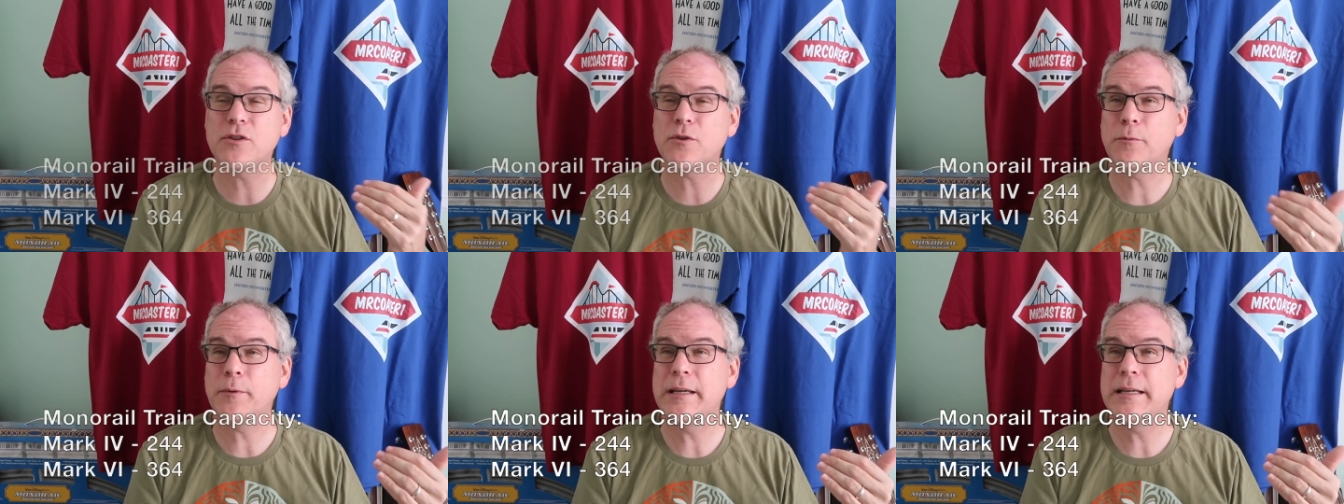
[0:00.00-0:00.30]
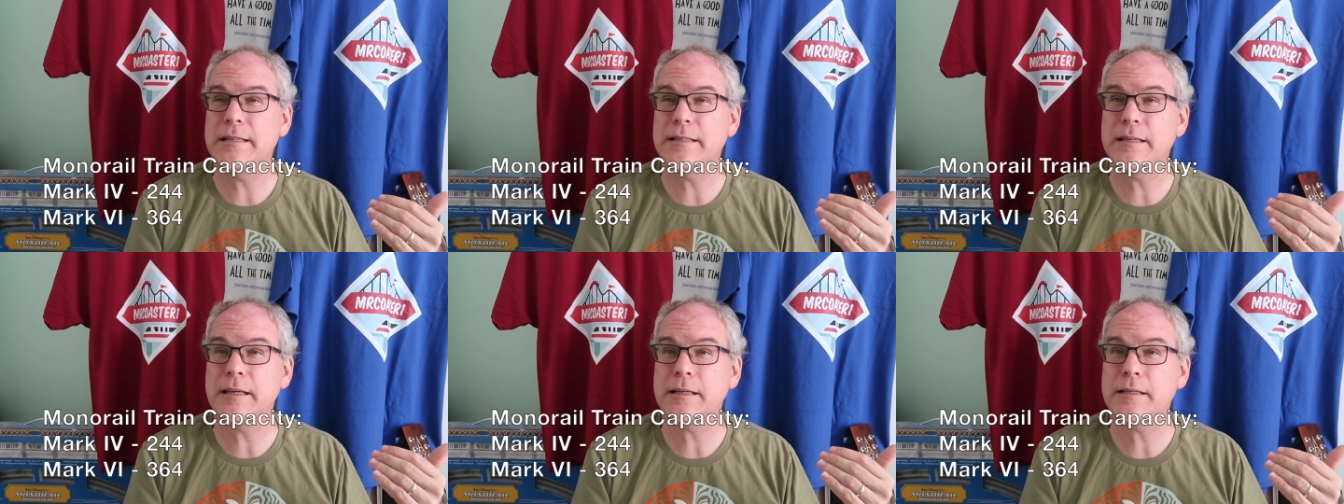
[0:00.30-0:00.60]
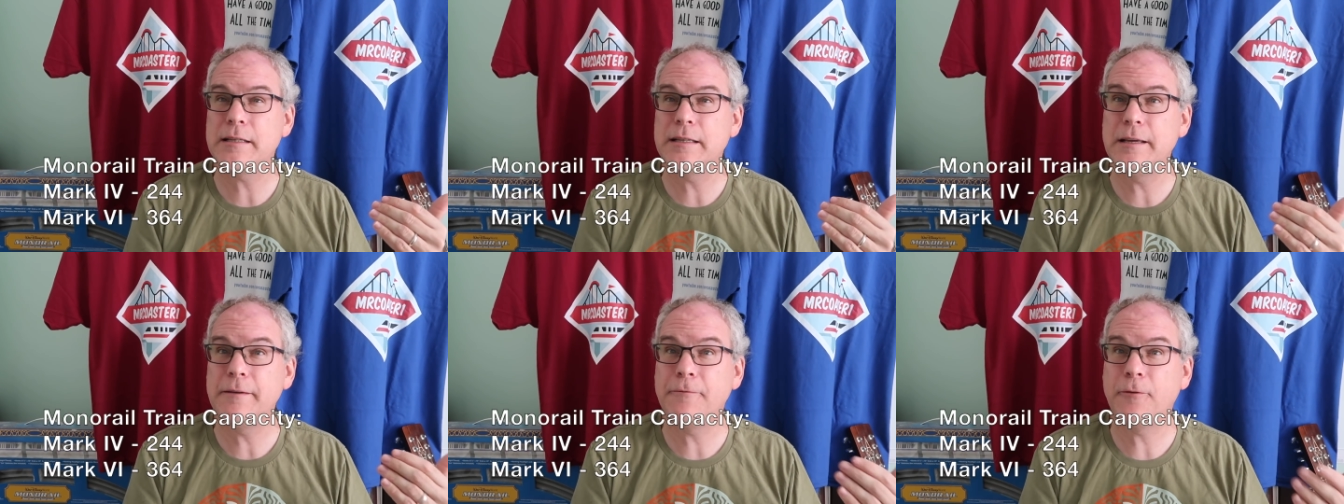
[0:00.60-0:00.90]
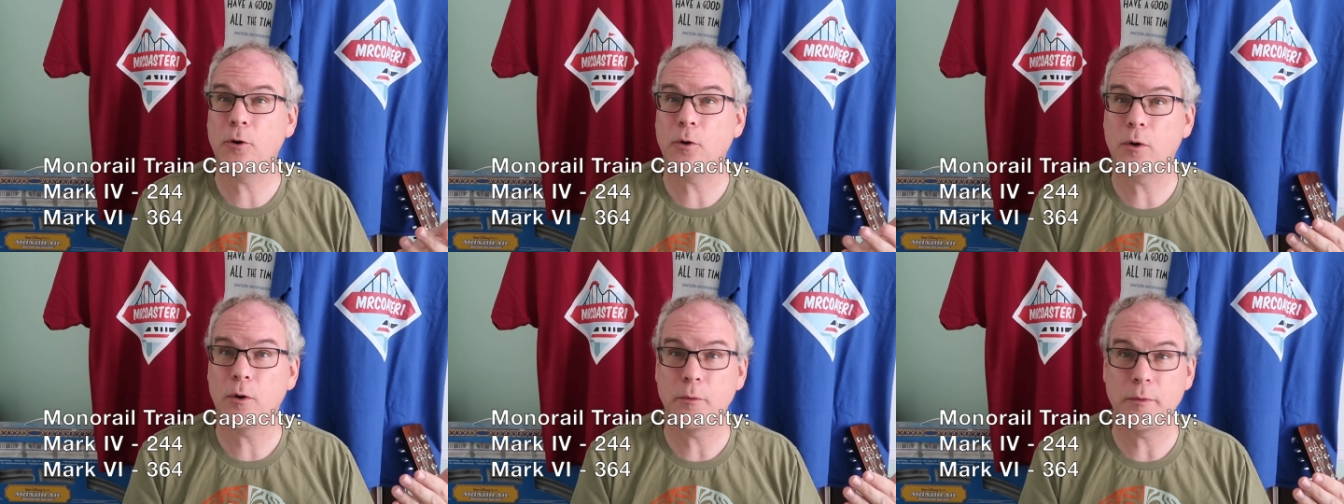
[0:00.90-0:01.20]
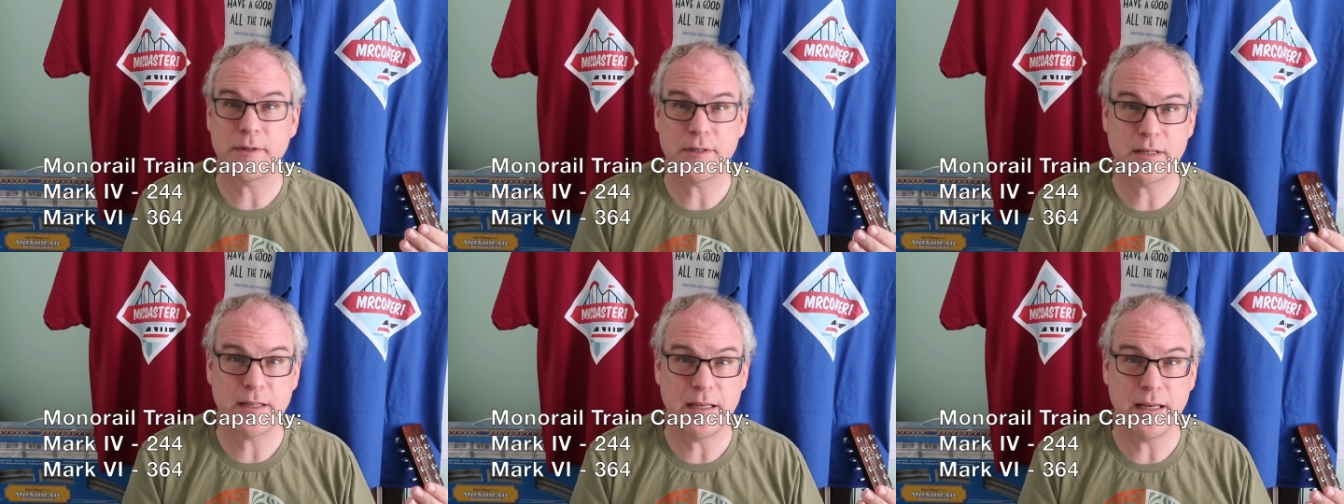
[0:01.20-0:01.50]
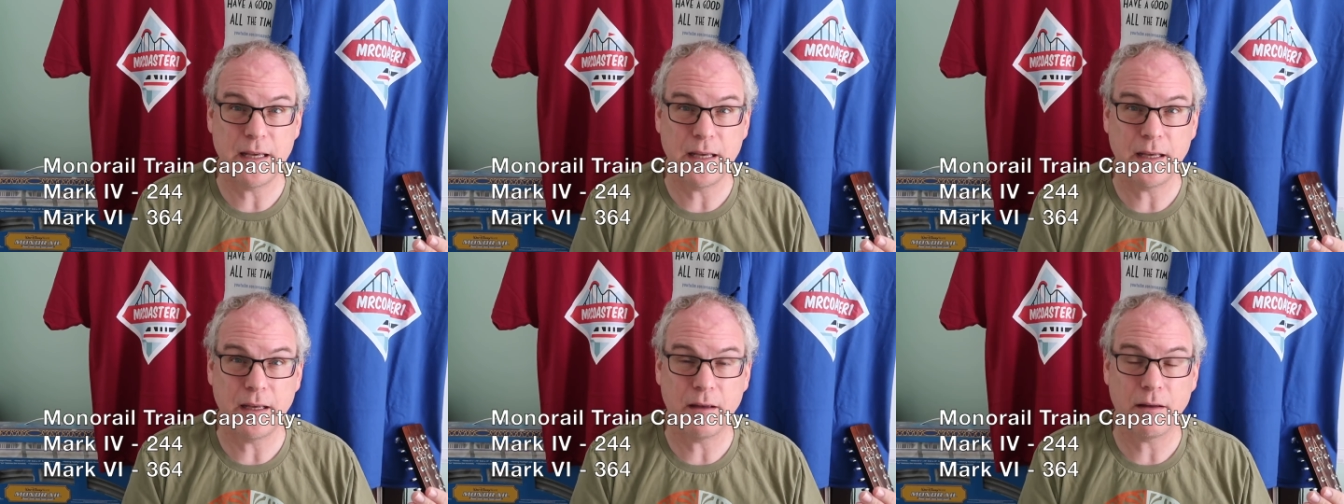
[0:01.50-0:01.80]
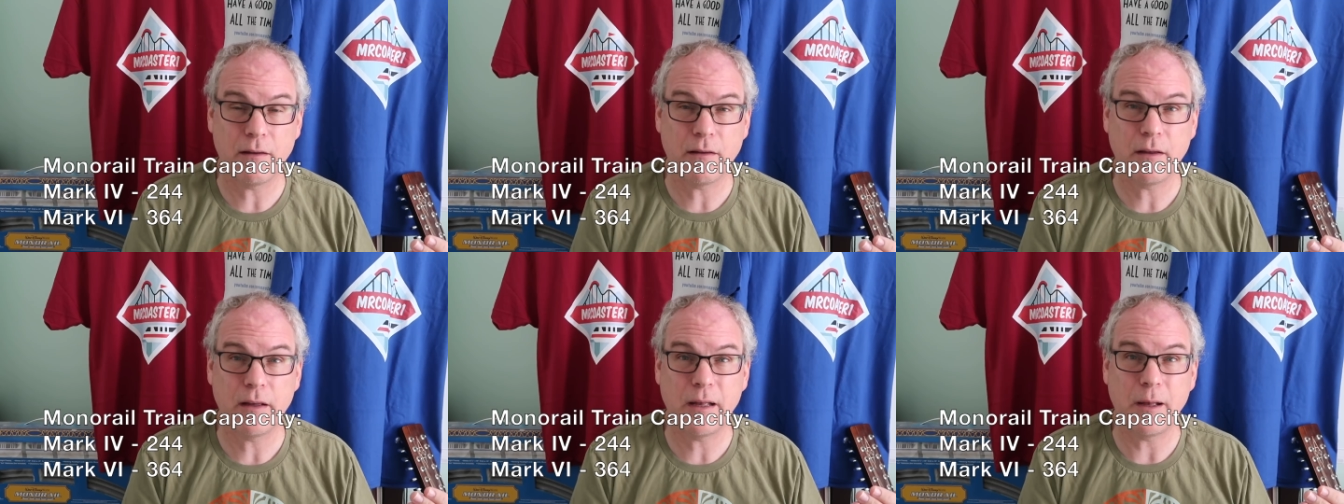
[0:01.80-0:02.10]
364 was the
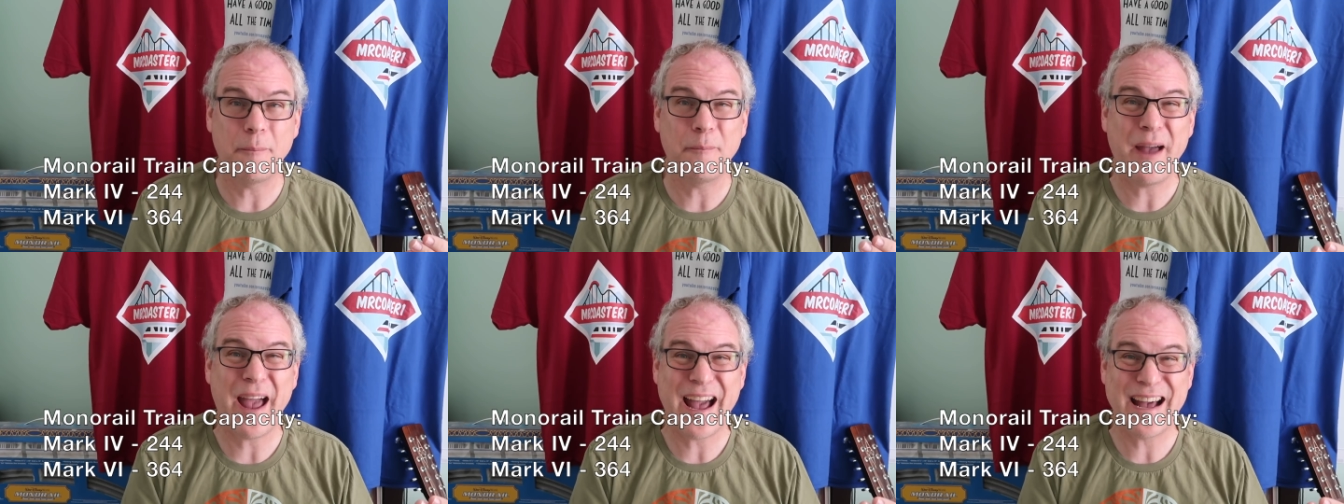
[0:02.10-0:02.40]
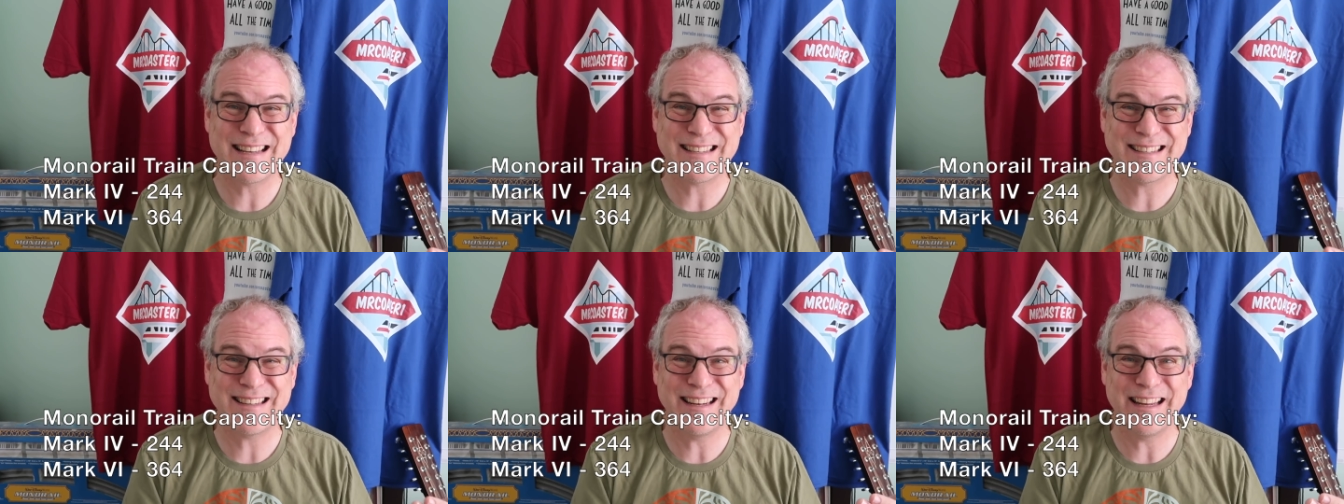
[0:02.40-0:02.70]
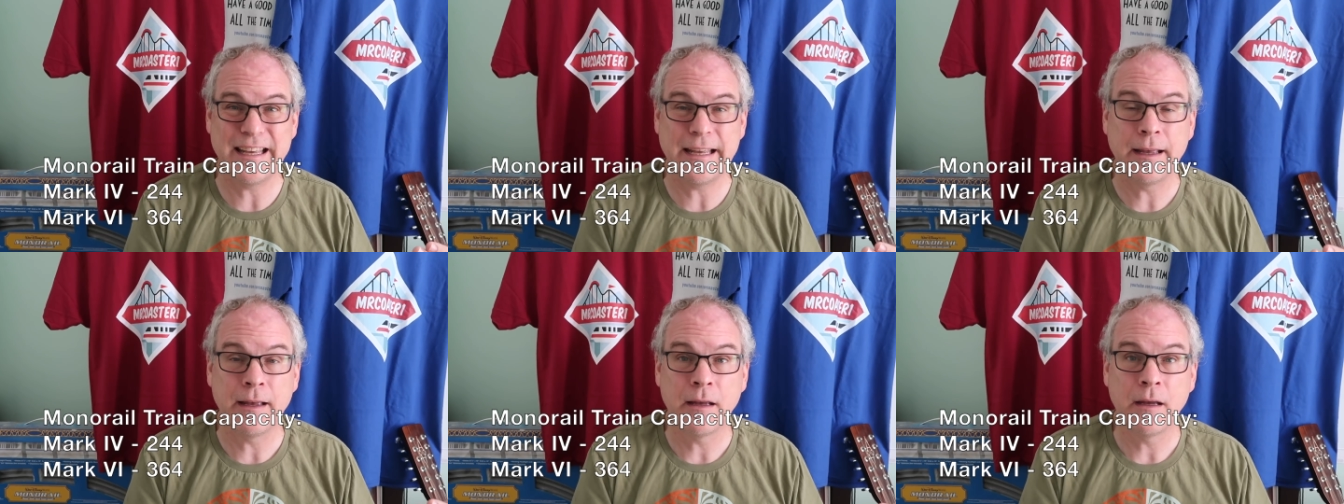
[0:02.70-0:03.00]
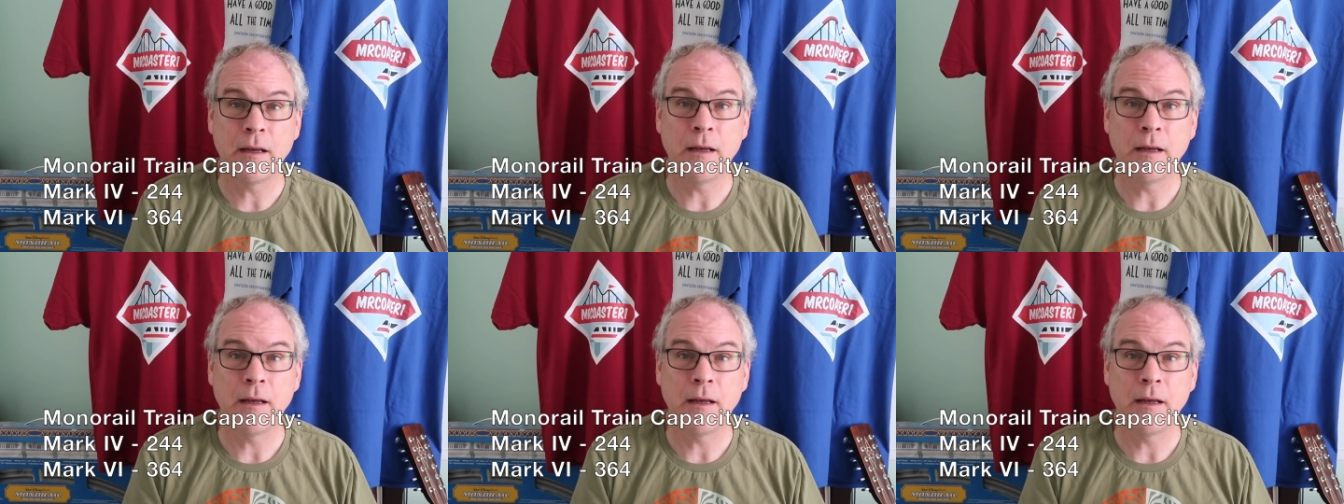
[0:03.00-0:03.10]
capacity.